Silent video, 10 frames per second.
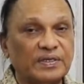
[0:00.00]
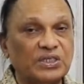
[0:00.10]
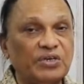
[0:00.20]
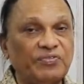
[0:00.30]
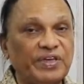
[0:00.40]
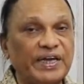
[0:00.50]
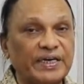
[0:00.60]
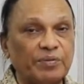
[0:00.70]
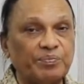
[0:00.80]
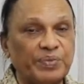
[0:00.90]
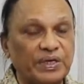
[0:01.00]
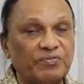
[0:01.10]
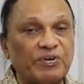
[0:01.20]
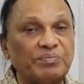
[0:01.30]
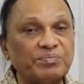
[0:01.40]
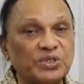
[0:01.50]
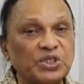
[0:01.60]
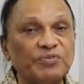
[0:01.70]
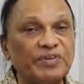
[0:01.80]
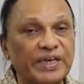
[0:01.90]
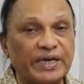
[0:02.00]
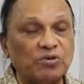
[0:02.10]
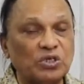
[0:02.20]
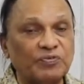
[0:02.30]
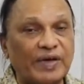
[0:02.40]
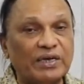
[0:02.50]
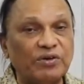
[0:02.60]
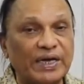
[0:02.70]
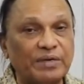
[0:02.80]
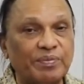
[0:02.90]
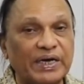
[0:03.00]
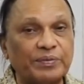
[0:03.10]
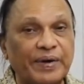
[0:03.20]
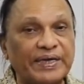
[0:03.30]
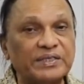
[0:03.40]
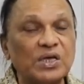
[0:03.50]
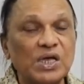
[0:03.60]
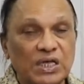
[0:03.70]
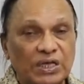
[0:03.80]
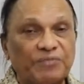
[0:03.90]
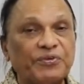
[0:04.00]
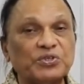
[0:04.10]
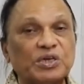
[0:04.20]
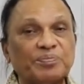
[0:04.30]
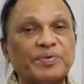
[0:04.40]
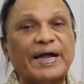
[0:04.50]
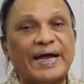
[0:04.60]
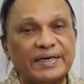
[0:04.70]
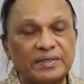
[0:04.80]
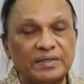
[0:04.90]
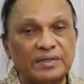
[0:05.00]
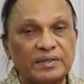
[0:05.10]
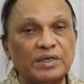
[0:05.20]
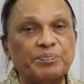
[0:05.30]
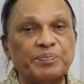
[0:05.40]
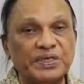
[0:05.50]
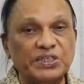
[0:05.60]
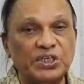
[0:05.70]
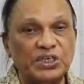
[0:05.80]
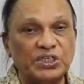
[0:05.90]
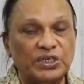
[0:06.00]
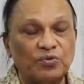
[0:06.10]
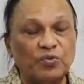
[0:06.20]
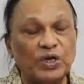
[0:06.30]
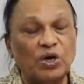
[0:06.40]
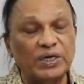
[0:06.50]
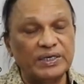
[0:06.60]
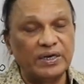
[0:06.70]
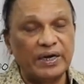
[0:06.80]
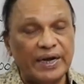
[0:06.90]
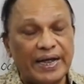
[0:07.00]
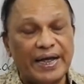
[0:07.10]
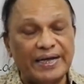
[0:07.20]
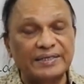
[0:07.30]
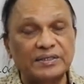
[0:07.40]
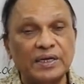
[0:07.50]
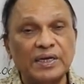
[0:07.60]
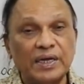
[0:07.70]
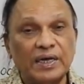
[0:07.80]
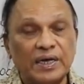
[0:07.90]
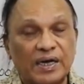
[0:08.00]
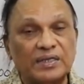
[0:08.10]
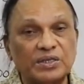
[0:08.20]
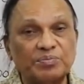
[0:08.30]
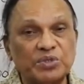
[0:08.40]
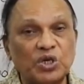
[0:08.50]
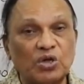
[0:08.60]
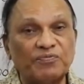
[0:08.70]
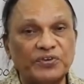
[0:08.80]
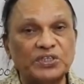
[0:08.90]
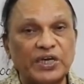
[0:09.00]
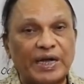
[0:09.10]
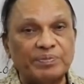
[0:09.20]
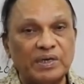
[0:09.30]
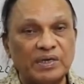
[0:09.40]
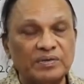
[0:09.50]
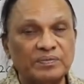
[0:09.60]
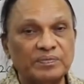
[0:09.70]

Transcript: gva at mp from gva gross value added market price if you subtract depreciation we call it as consumption of fixed capital